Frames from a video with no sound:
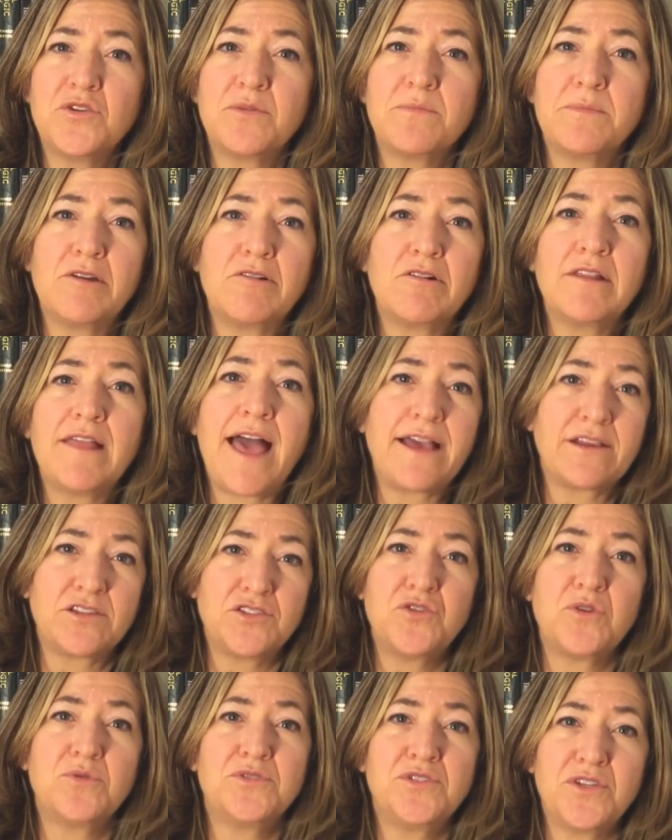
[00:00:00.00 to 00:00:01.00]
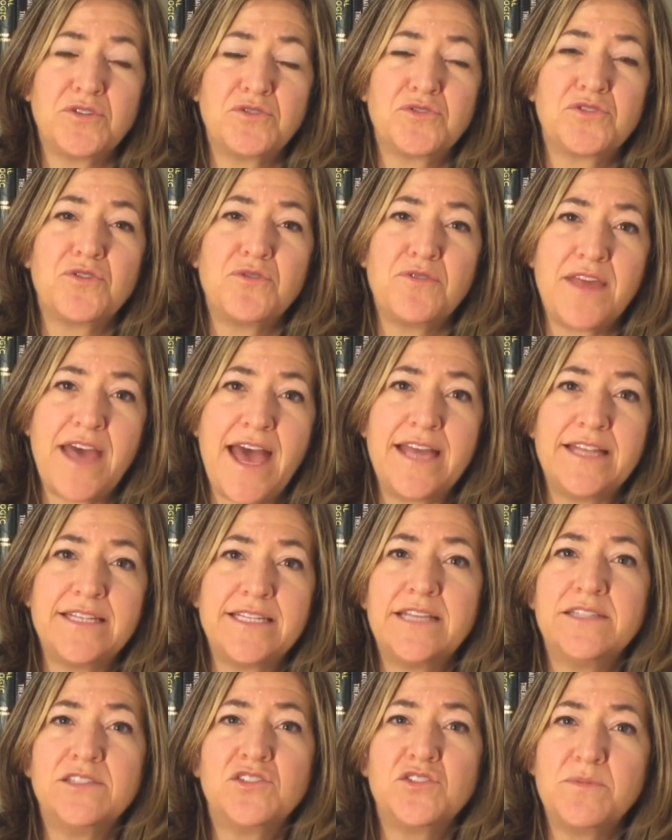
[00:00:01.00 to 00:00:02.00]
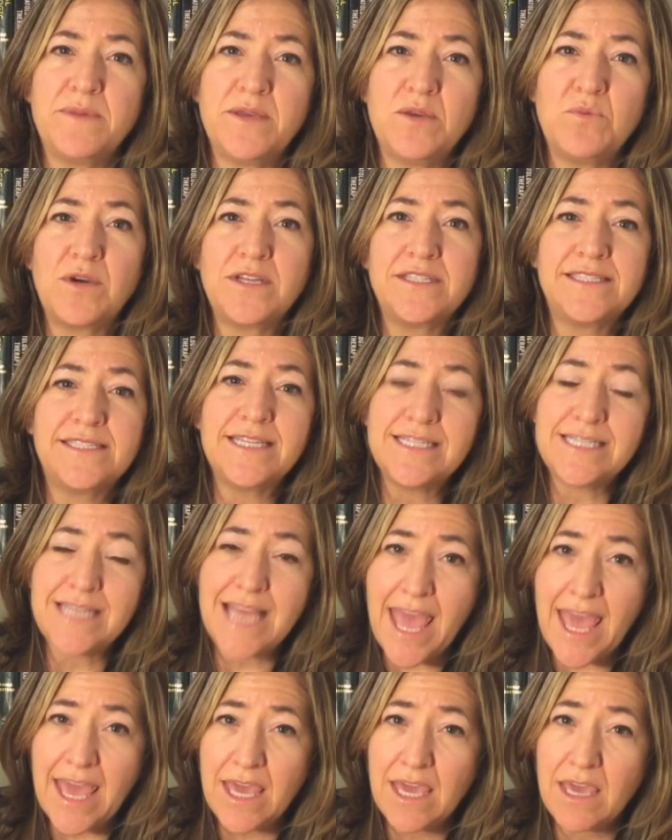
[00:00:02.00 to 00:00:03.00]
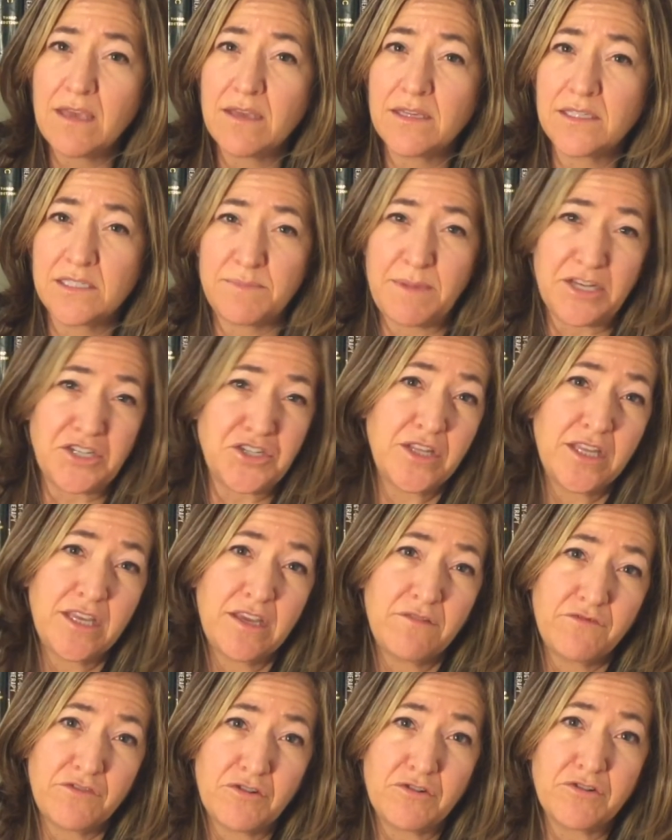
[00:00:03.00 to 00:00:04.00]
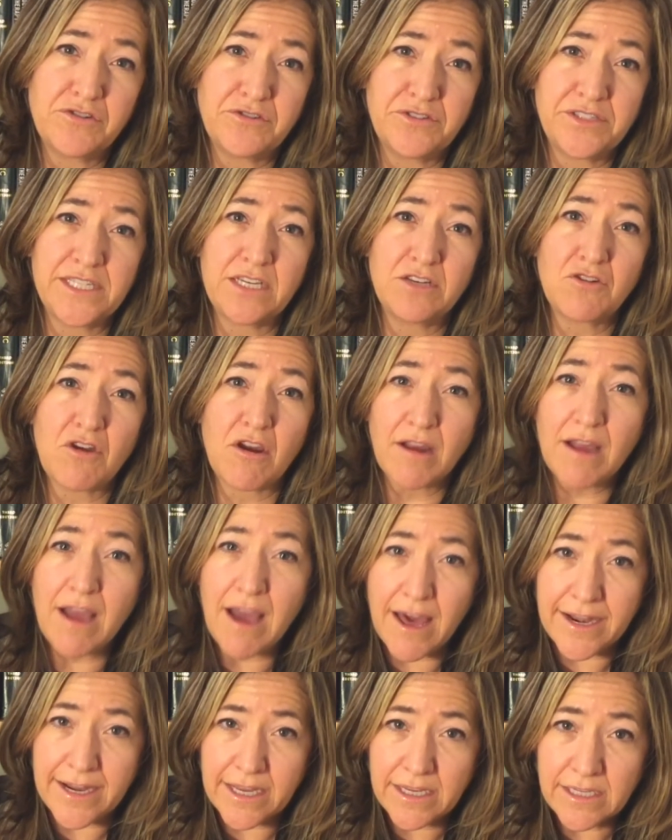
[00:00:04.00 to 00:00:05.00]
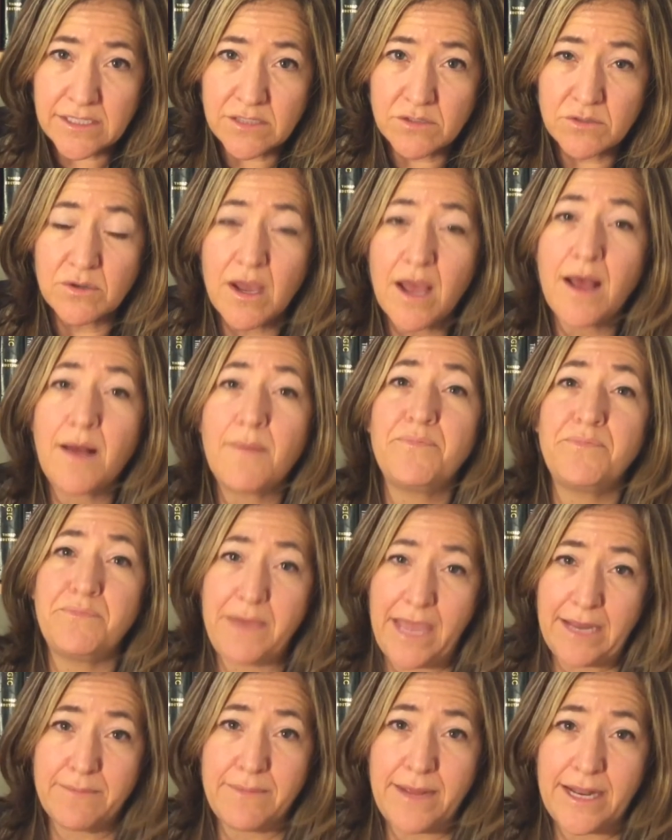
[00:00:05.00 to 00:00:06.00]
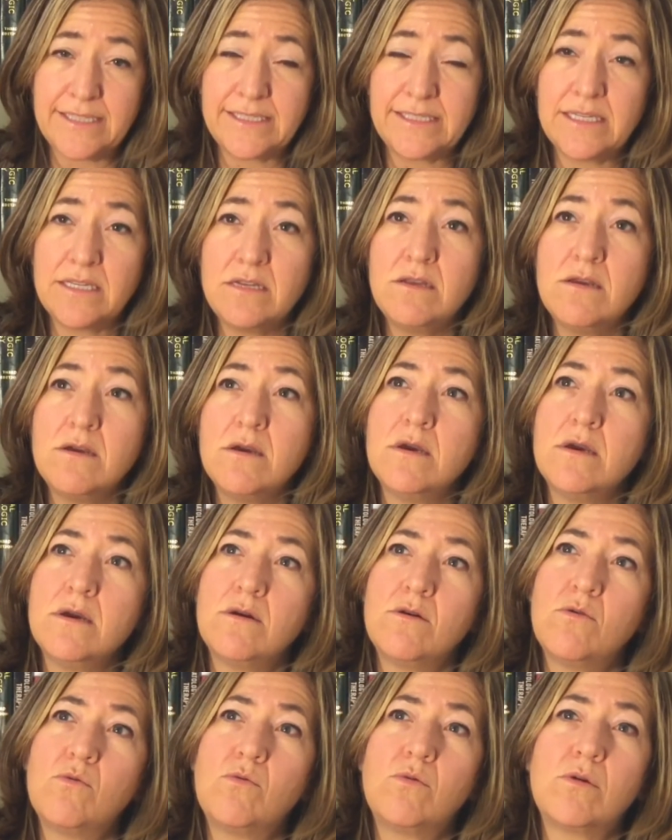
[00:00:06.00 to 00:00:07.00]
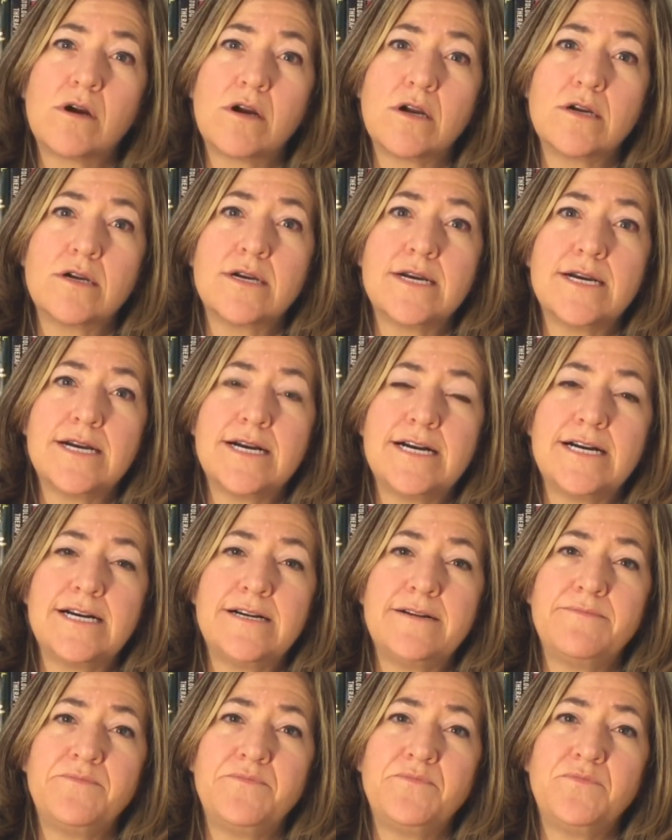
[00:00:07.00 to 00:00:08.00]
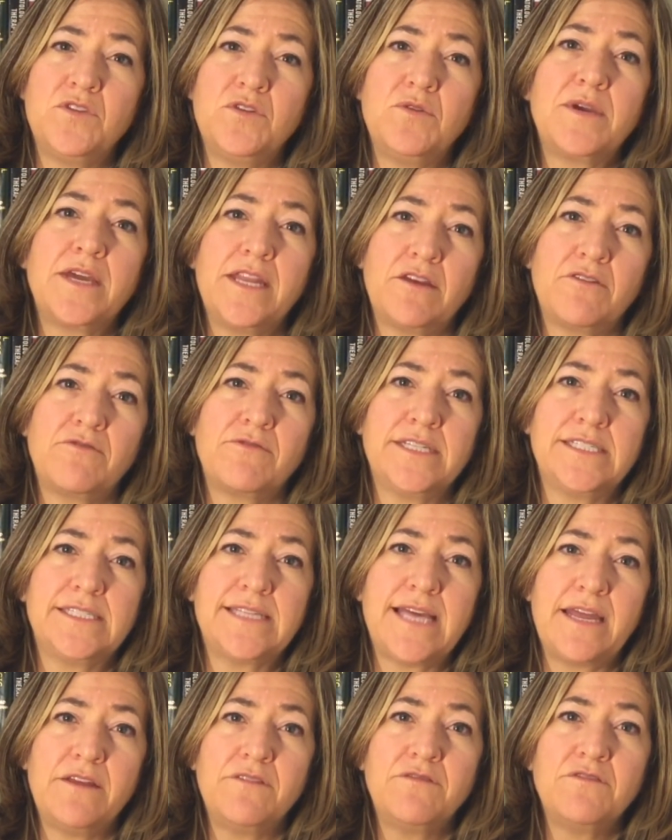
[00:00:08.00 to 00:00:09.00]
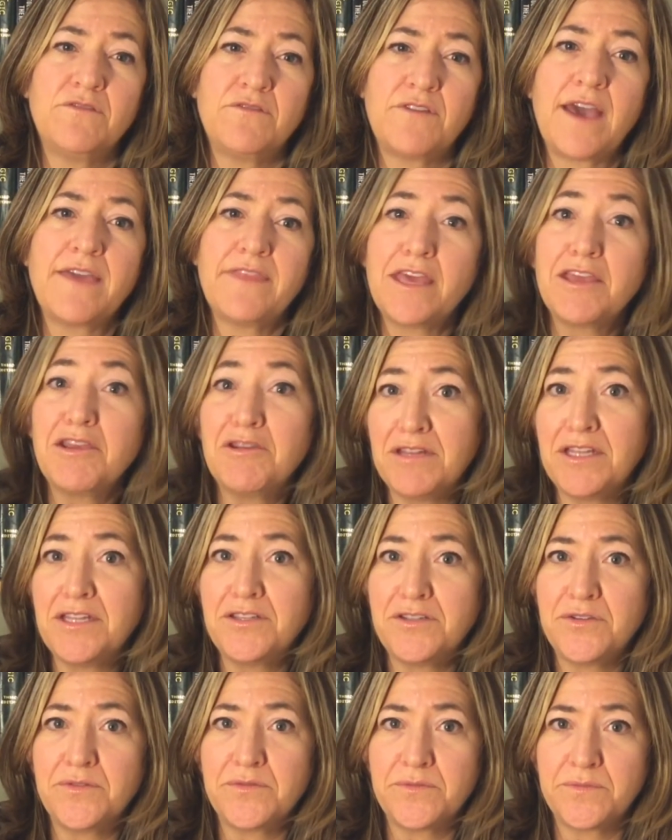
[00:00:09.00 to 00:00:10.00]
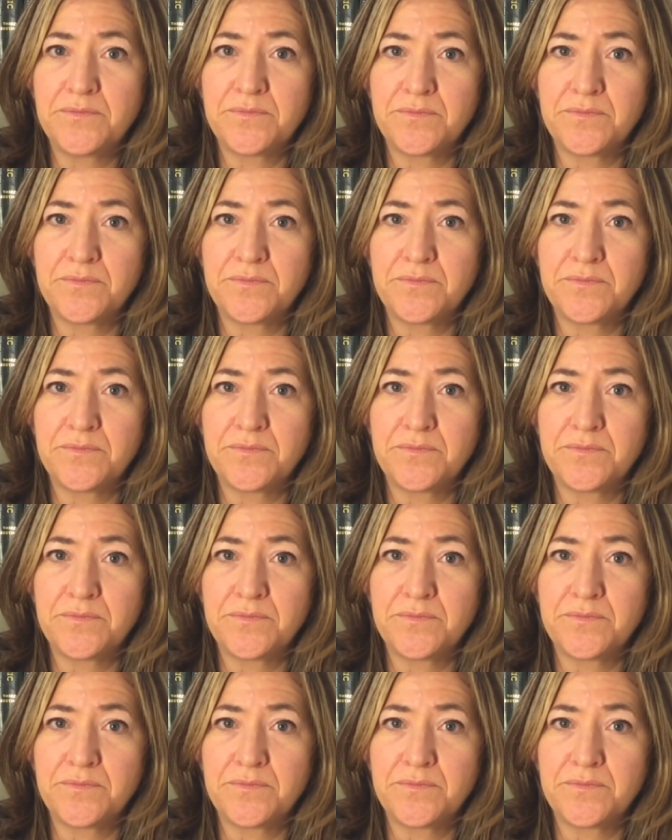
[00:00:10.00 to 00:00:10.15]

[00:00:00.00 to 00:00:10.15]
your Miralax dosing. So that tends to be once a day, especially if you're using narcotics, um, pain medicine, or um, you can increase that if you find that you need to.